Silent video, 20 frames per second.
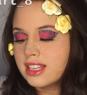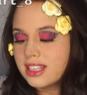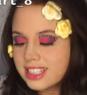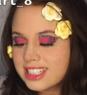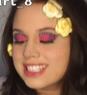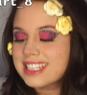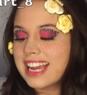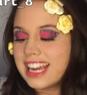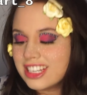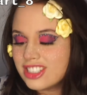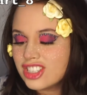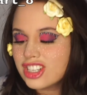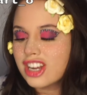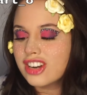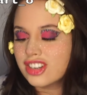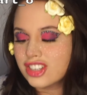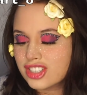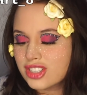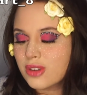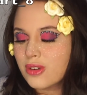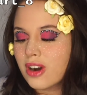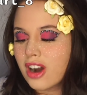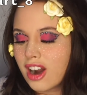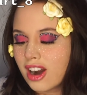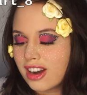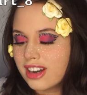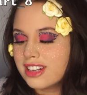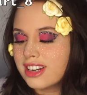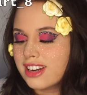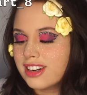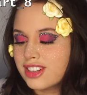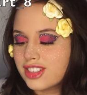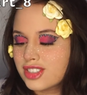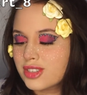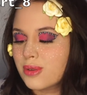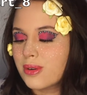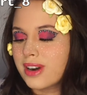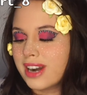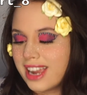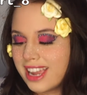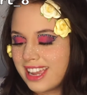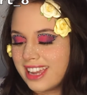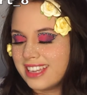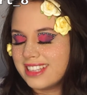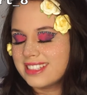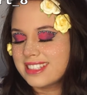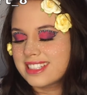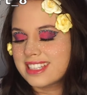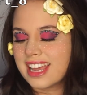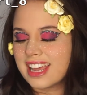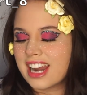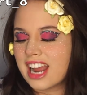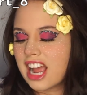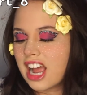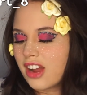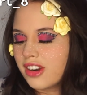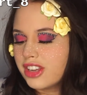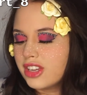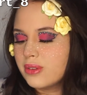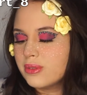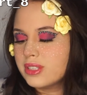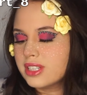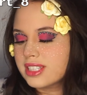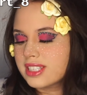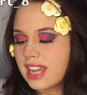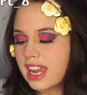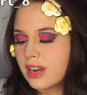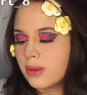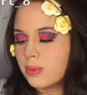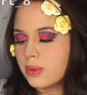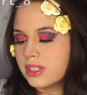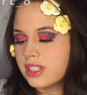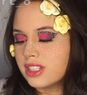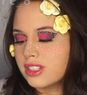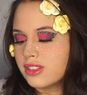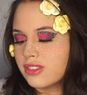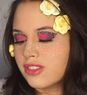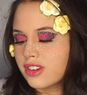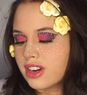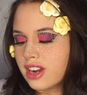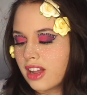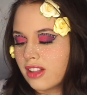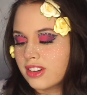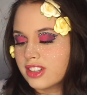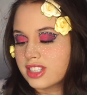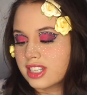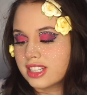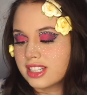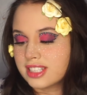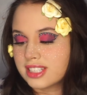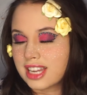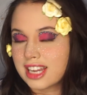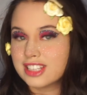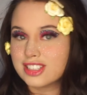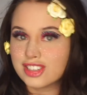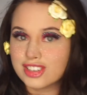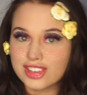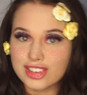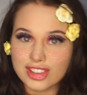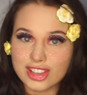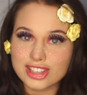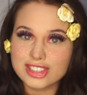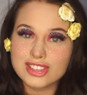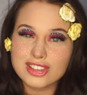Sketch_art_8 said, how do you decide what to do for colors and designs in your look?